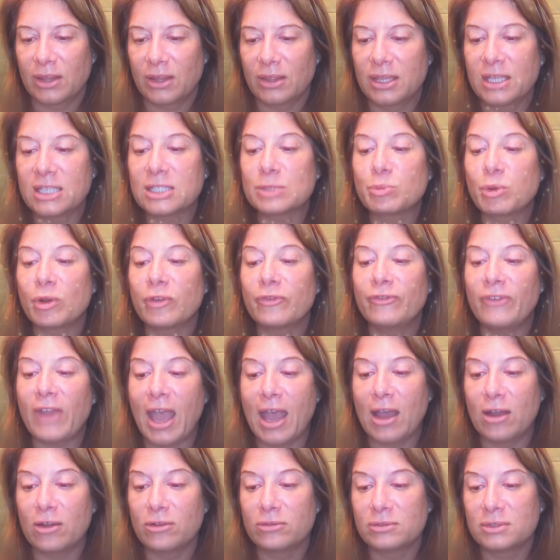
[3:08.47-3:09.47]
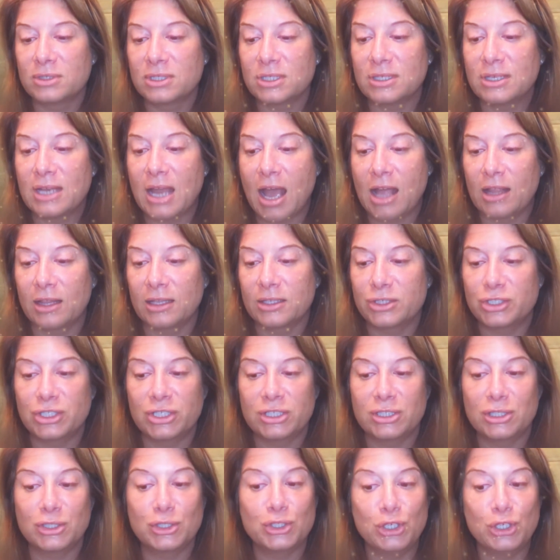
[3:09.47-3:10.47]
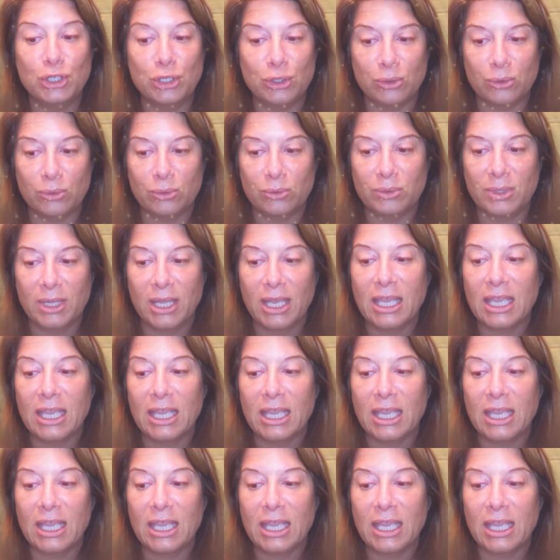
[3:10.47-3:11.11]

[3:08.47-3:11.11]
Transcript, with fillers: this profound knowledge isn't new.